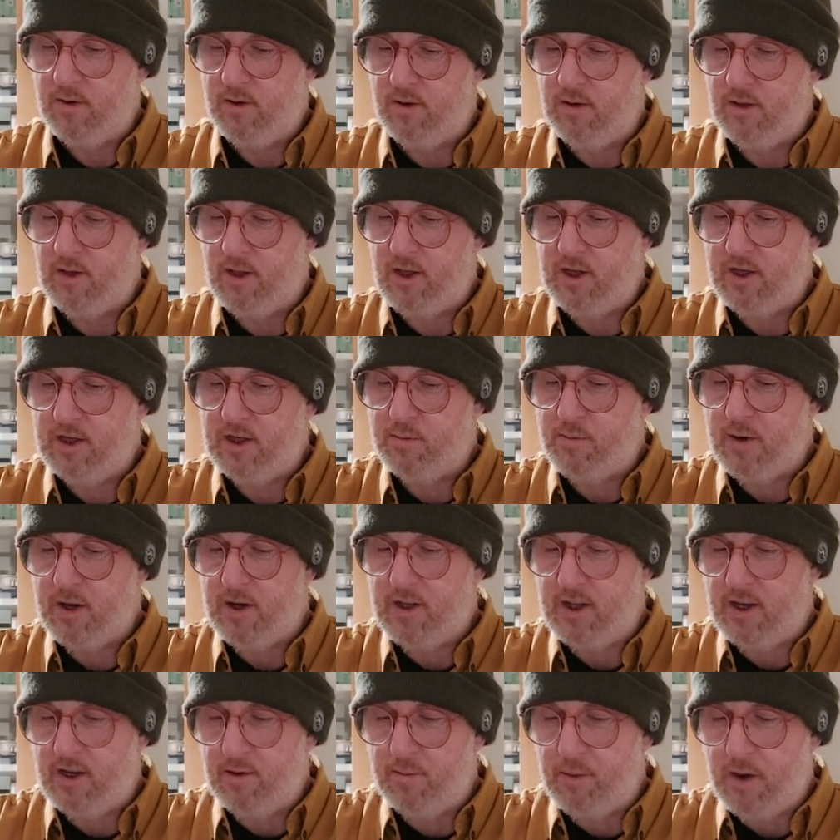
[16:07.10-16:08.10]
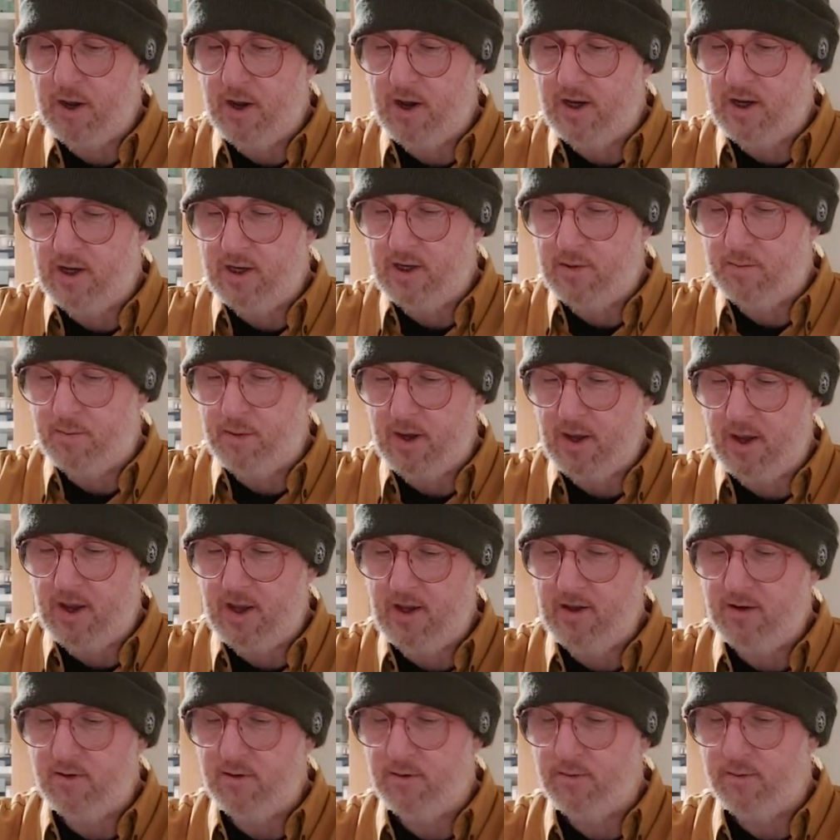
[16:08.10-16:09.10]
they're expecting a partner to
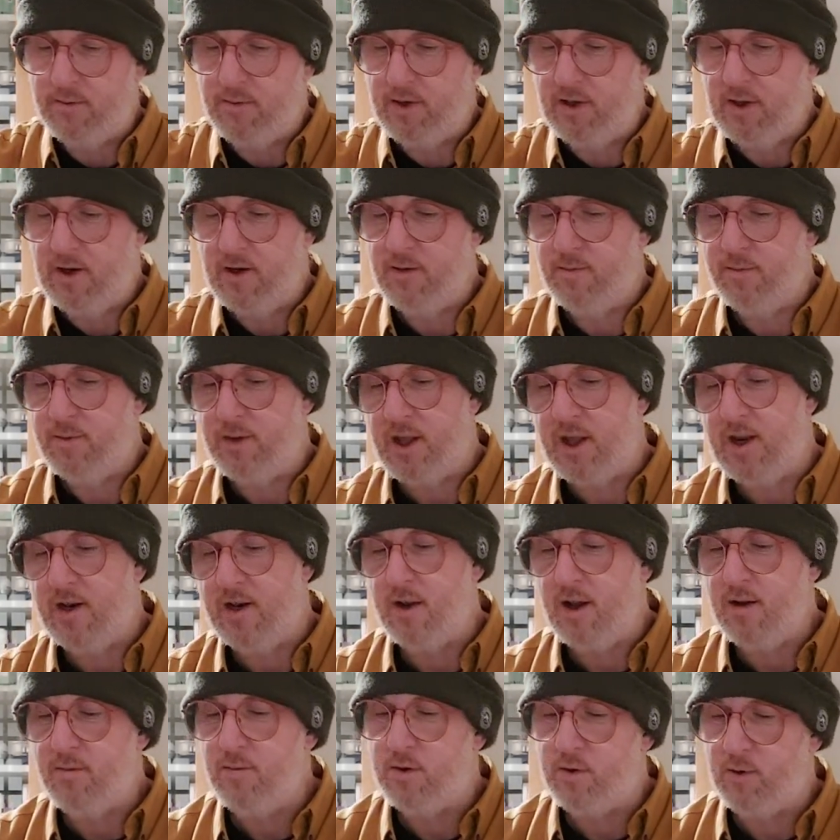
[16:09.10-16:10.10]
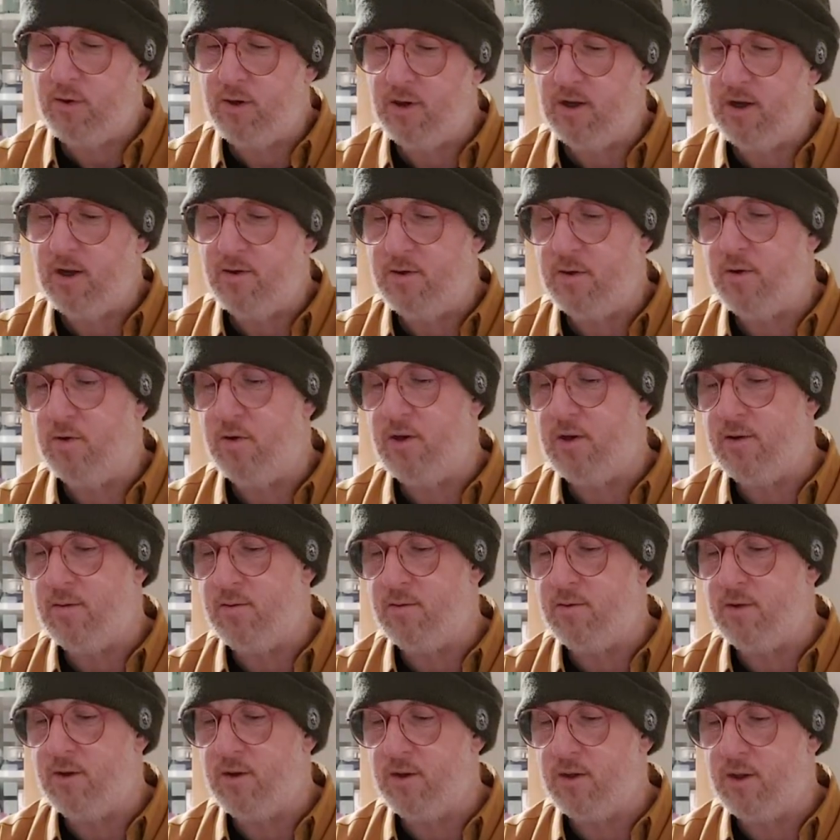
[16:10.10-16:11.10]
pay? But then I'm doing
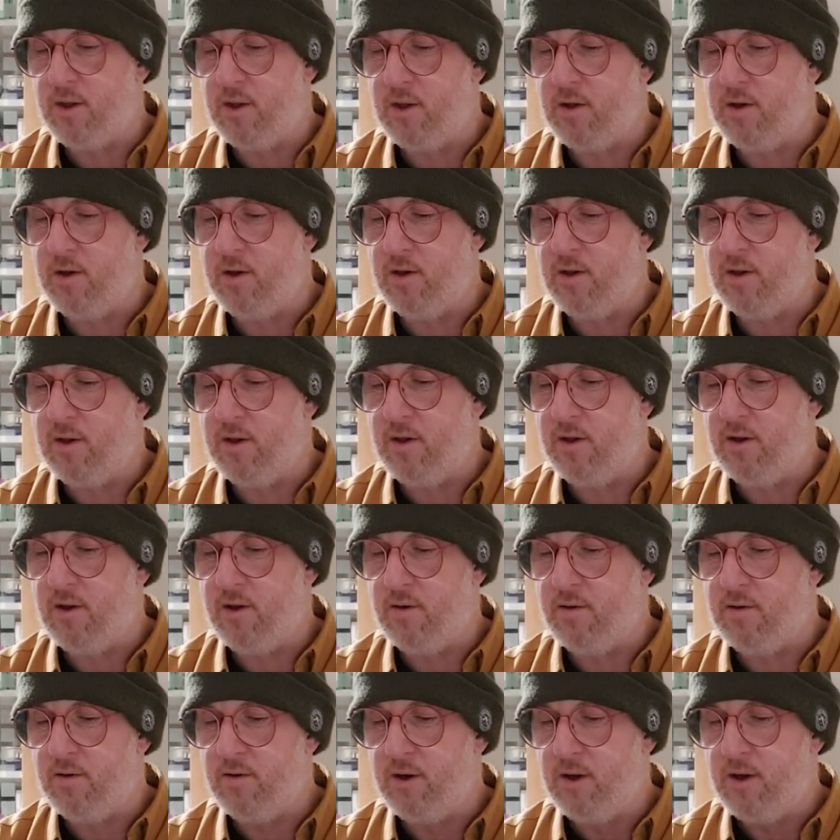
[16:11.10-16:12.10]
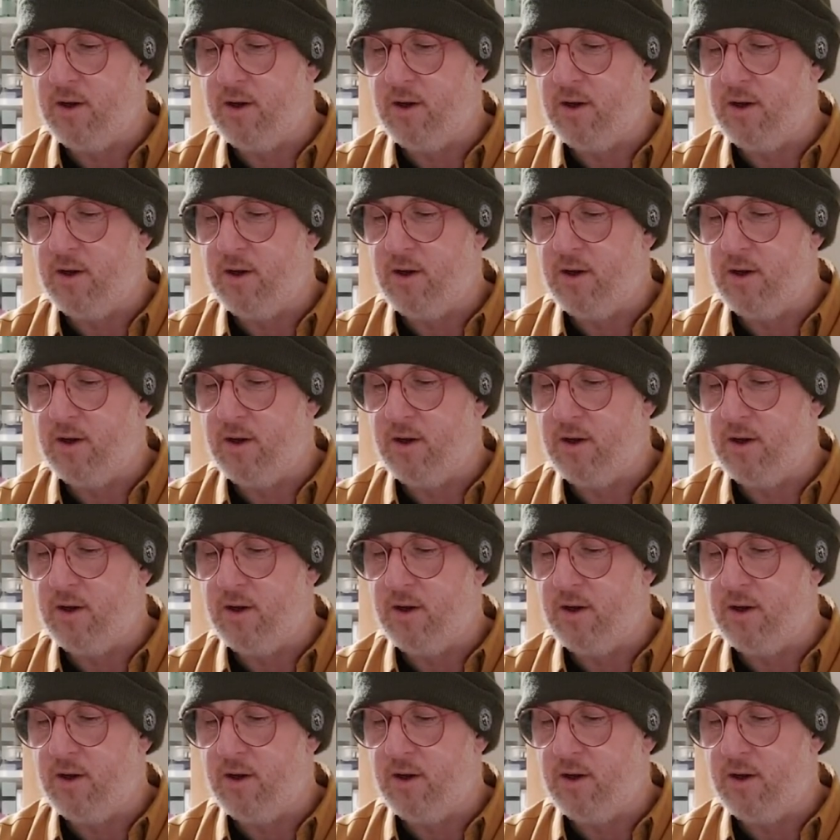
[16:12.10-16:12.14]
the